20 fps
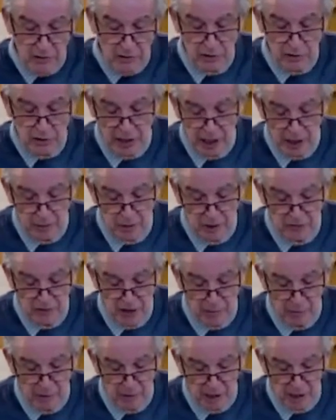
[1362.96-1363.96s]
Jacob's
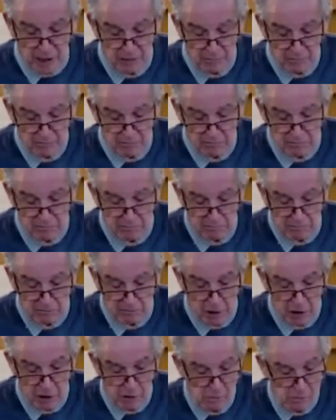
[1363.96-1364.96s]
family,
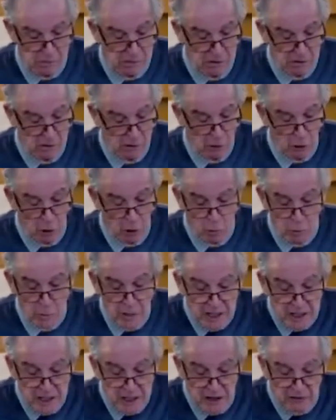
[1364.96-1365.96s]
home, or
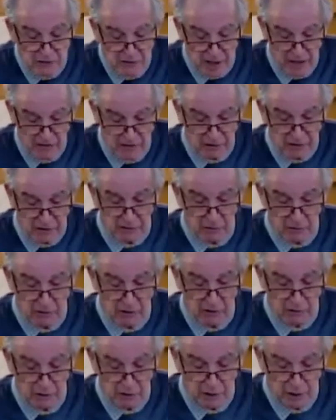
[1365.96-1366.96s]
meets her father in law.
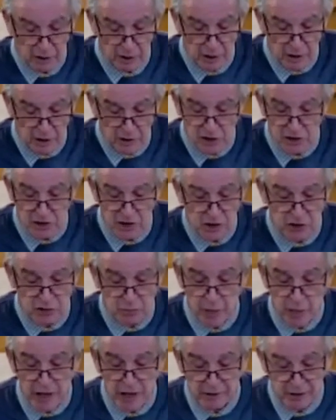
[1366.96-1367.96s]
She's just
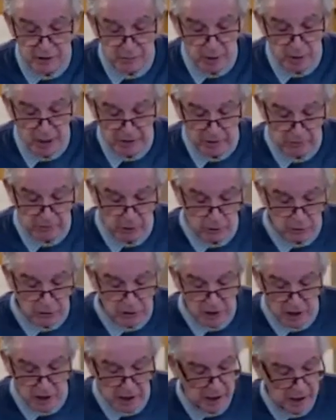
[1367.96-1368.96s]
buried by the
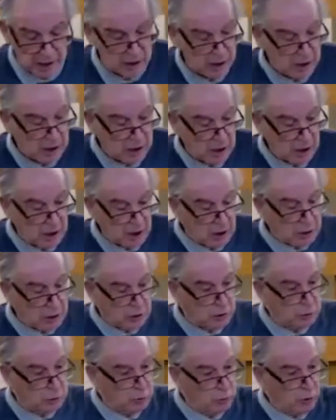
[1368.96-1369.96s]
roadside.
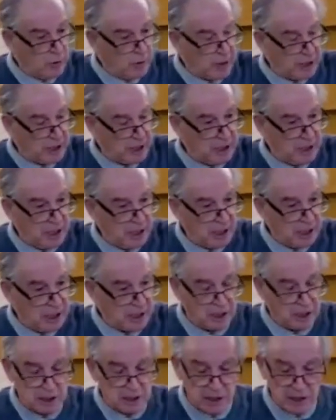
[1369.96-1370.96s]
Two women in
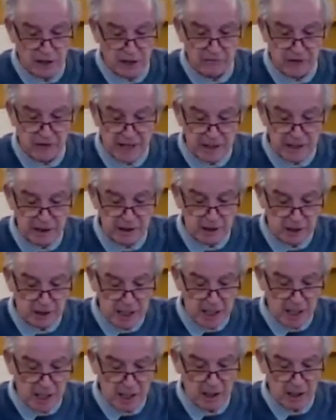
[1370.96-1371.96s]
Leah affected
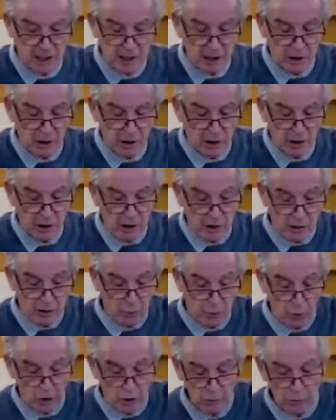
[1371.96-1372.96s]
Leah. The
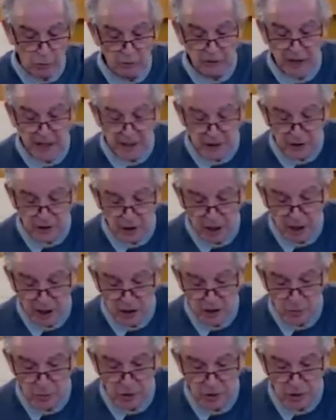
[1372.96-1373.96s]
one who affected her
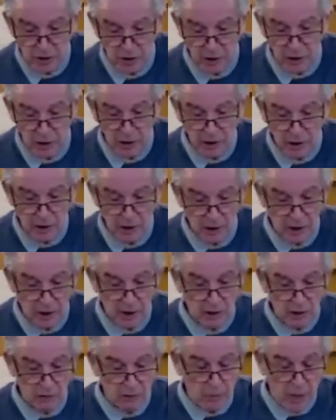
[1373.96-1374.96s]
husband,
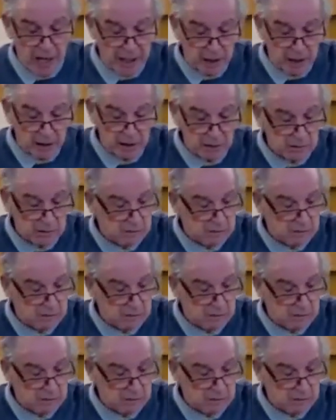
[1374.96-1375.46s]
Rebecca,